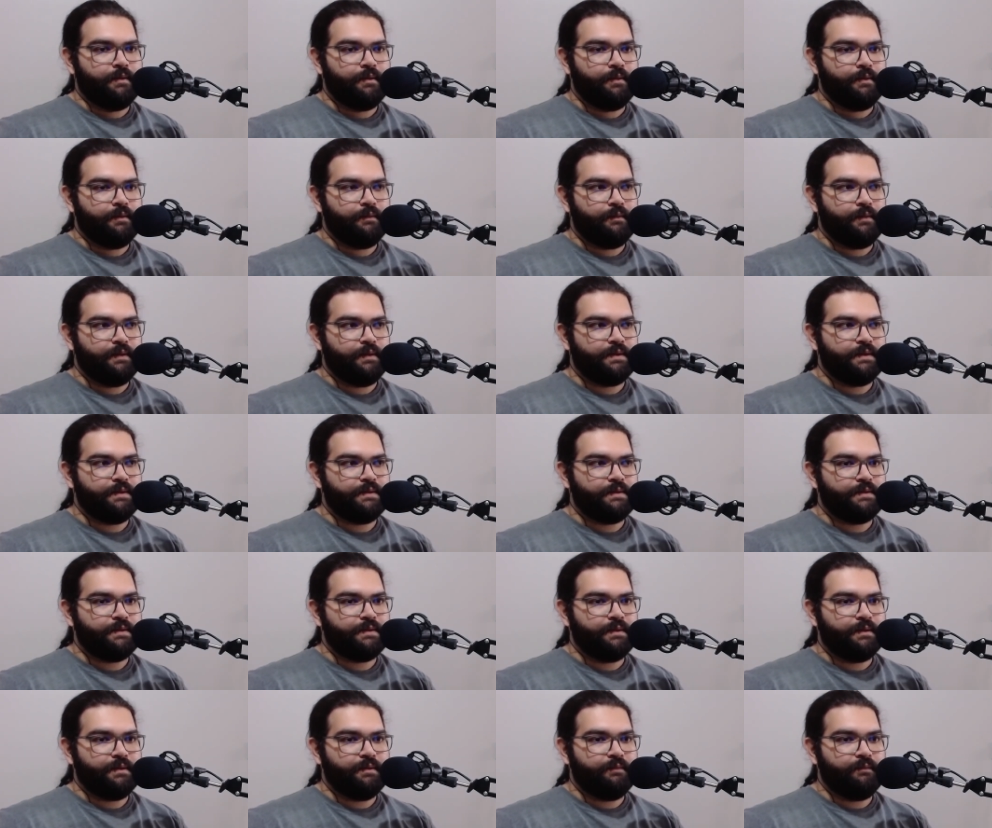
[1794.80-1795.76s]
What is
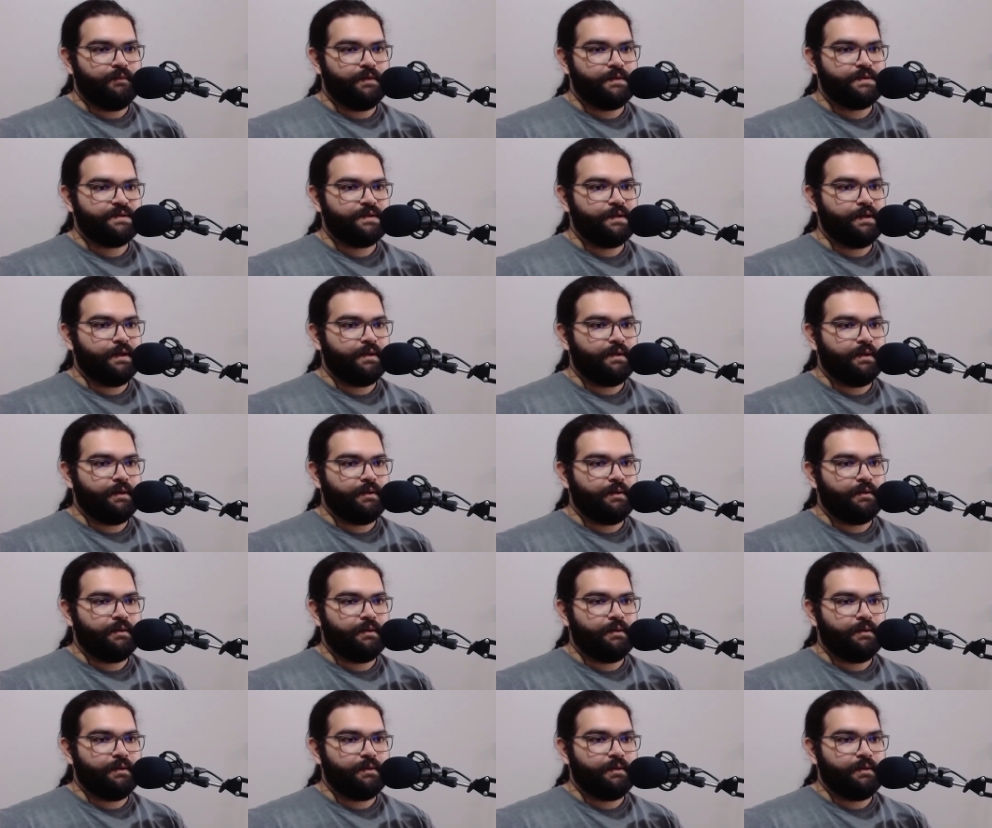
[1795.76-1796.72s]
he investigating
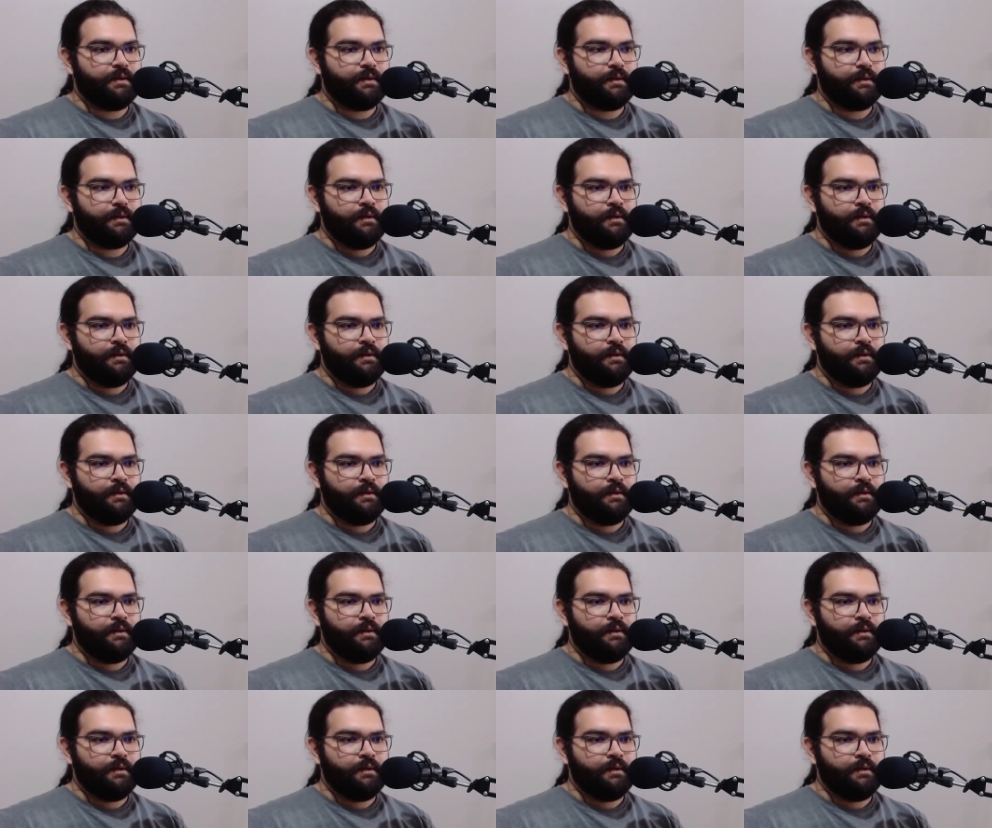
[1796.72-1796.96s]
here?